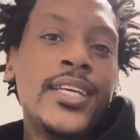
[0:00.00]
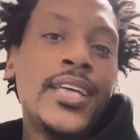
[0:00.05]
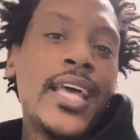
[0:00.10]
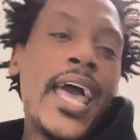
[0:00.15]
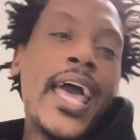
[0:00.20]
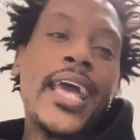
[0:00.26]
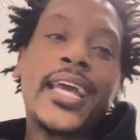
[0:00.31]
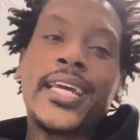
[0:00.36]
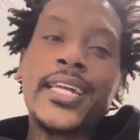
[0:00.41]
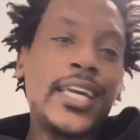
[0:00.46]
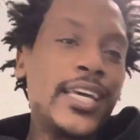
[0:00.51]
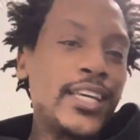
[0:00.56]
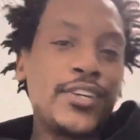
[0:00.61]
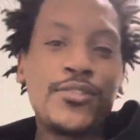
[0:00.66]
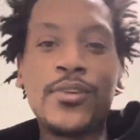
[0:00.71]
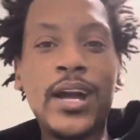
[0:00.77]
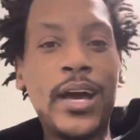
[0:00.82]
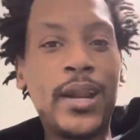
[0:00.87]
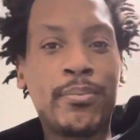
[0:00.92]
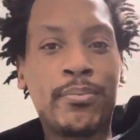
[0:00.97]
acting like you
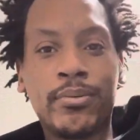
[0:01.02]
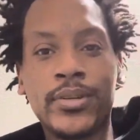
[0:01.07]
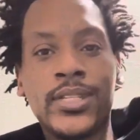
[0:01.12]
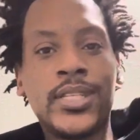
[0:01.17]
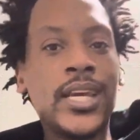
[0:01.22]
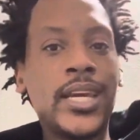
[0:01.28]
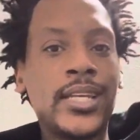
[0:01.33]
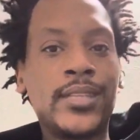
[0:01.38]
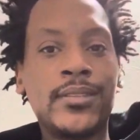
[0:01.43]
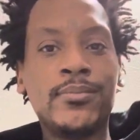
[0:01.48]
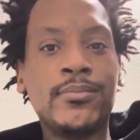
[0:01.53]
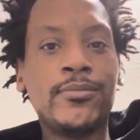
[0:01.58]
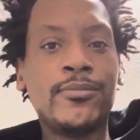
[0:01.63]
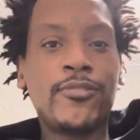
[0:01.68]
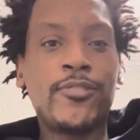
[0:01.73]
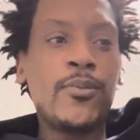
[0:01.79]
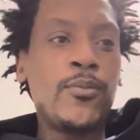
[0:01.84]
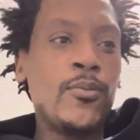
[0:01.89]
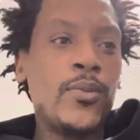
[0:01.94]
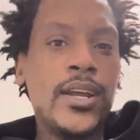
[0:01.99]
gotta protect them
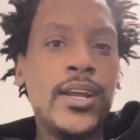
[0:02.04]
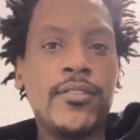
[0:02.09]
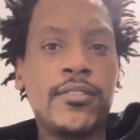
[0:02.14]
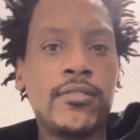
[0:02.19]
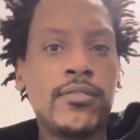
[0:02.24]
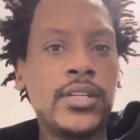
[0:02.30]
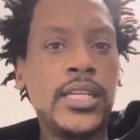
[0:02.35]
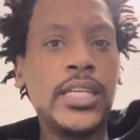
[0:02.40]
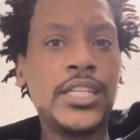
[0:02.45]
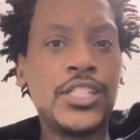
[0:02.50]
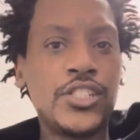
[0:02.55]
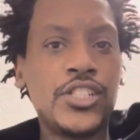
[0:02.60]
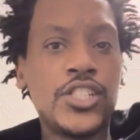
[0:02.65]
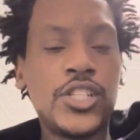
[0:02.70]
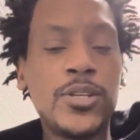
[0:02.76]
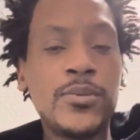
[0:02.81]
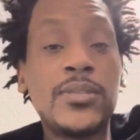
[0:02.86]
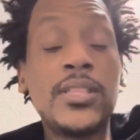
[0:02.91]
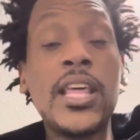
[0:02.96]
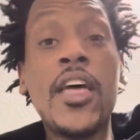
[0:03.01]
from whatever
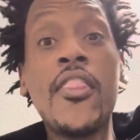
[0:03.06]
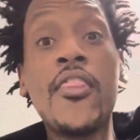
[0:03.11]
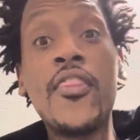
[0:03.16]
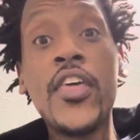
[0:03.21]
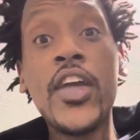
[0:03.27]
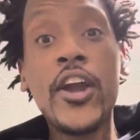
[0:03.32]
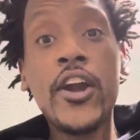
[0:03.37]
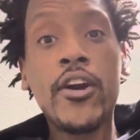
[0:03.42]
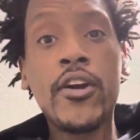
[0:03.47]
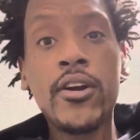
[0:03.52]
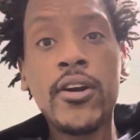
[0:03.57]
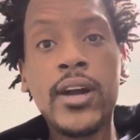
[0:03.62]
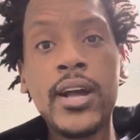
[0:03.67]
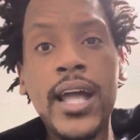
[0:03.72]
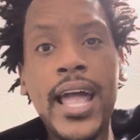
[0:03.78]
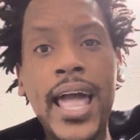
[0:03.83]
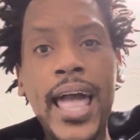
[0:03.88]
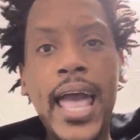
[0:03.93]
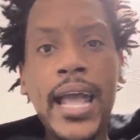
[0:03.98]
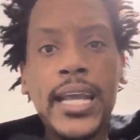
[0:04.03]
relationships that they're
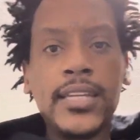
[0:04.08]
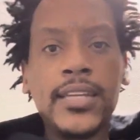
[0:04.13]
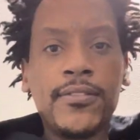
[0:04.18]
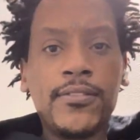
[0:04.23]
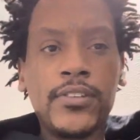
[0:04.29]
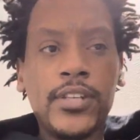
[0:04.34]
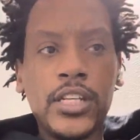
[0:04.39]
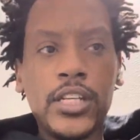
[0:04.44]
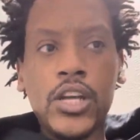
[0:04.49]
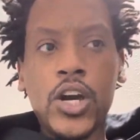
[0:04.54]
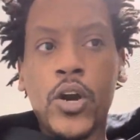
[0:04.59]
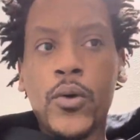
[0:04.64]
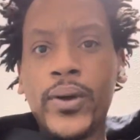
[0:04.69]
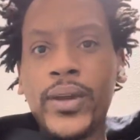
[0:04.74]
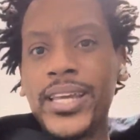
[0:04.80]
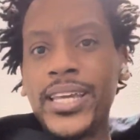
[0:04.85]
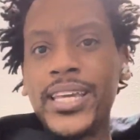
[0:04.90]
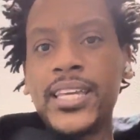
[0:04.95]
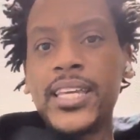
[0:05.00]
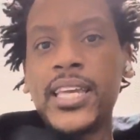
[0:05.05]
actively going
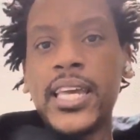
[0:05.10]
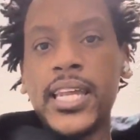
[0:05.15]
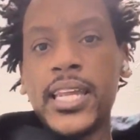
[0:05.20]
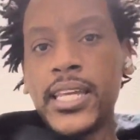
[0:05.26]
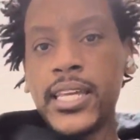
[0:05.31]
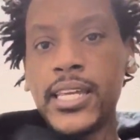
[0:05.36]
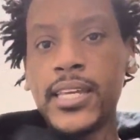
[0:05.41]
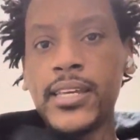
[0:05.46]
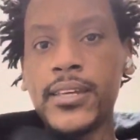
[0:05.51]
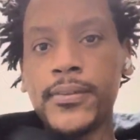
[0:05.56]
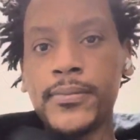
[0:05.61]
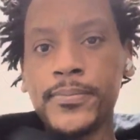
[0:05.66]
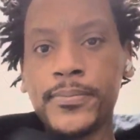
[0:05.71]
and getting in.